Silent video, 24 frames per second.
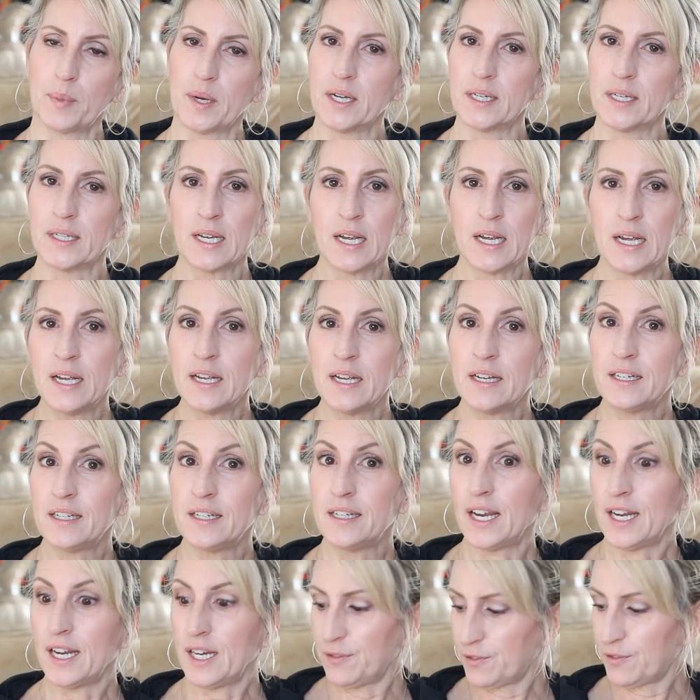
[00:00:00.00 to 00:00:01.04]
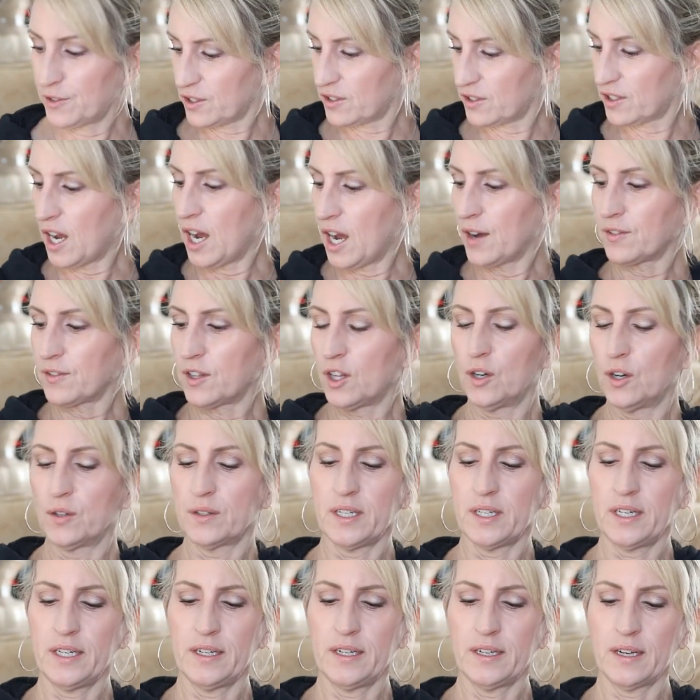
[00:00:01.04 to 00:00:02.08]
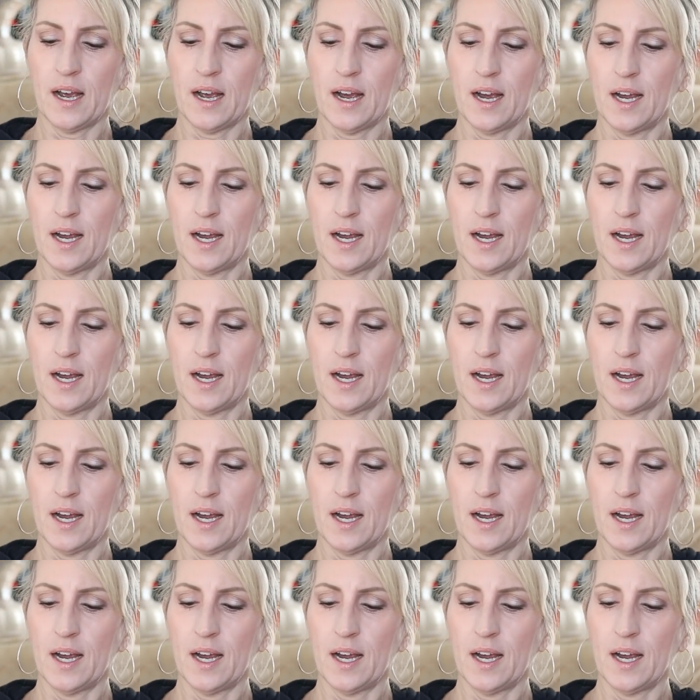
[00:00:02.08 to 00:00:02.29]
But yay for soft clothing.